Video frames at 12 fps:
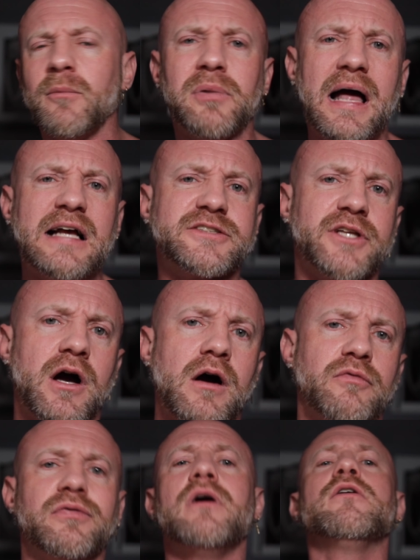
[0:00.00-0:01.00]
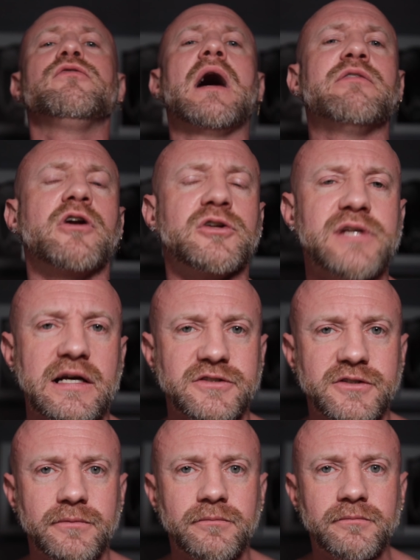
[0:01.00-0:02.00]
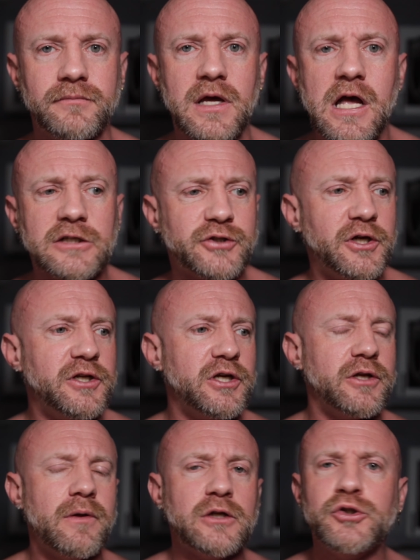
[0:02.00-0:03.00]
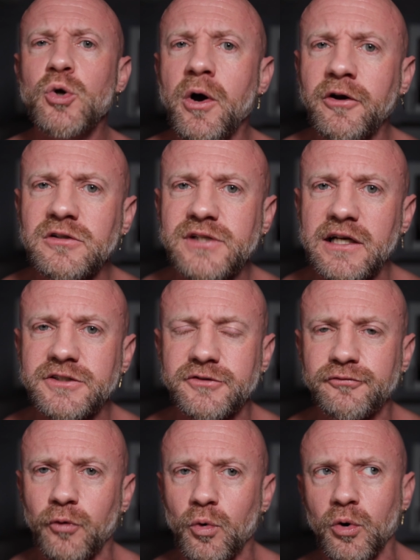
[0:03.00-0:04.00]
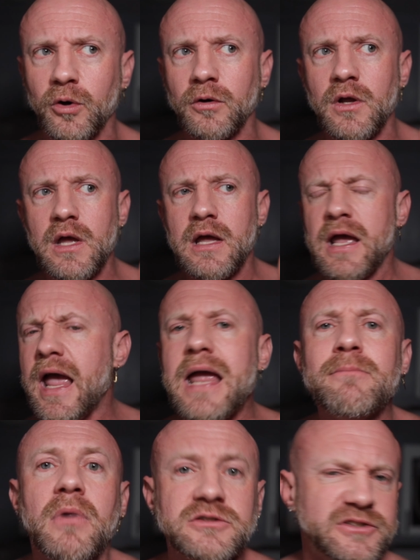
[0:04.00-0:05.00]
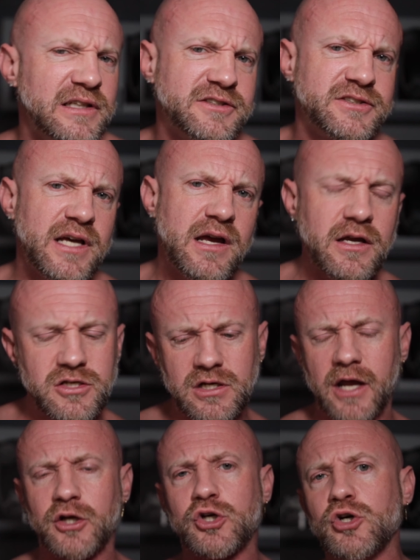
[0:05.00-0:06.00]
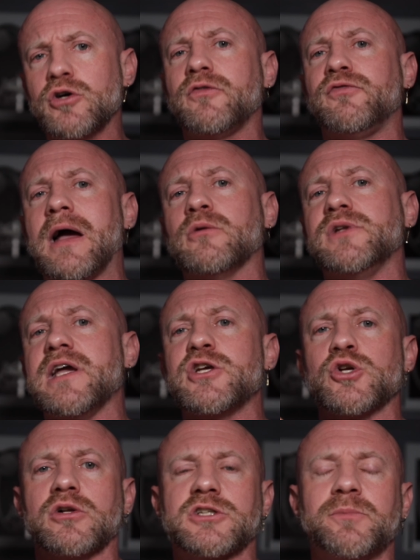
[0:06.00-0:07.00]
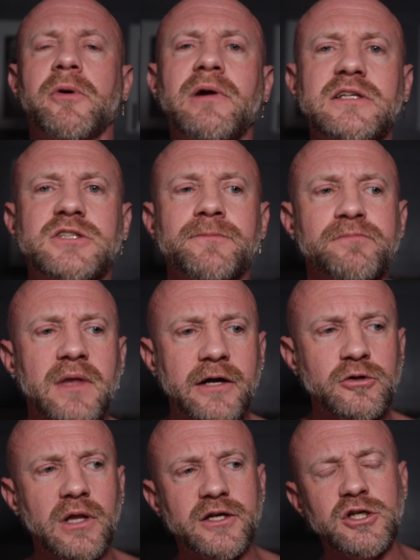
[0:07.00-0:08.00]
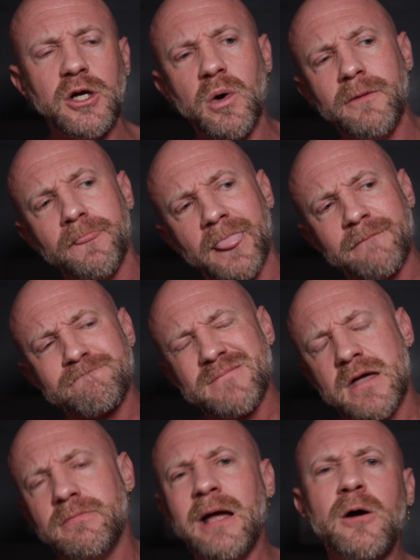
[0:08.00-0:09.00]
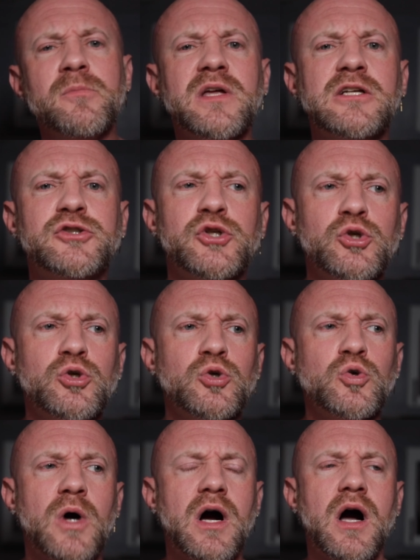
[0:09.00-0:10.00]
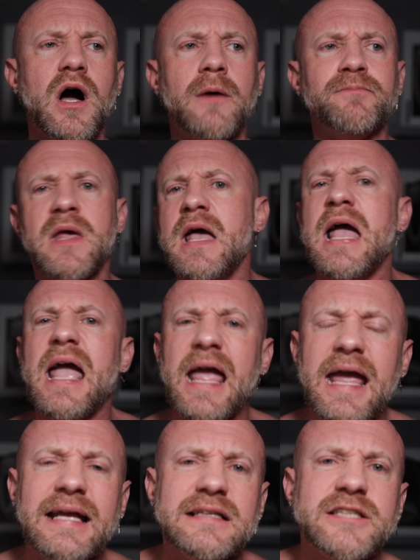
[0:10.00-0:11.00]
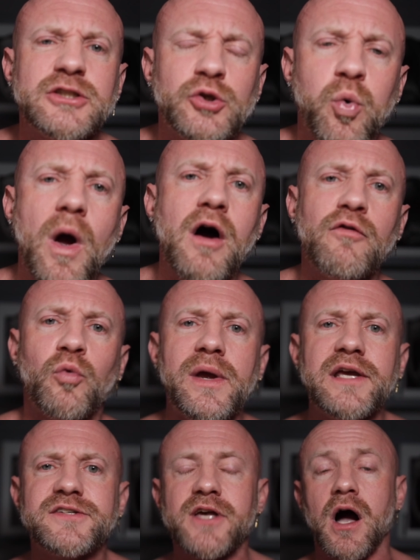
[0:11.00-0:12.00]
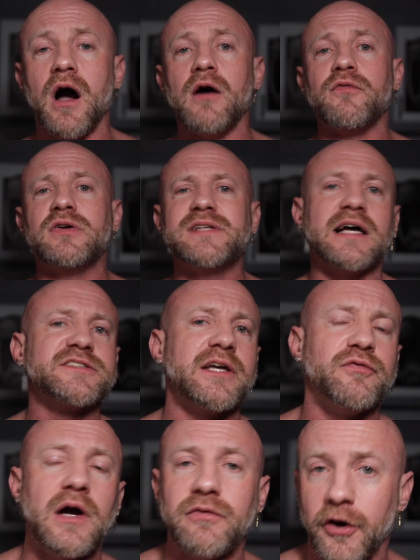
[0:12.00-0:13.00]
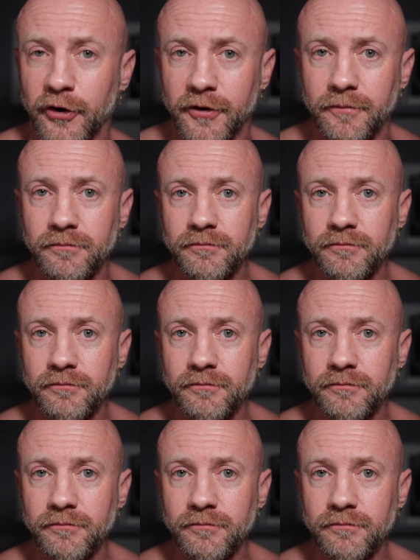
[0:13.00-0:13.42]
in a blast of 500 tests. So you did 200 tests for 8 months, let's say, and you got a good foundational experience. And you're like, you know what? Now I'm going to do 8 to 12 weeks of test at 500.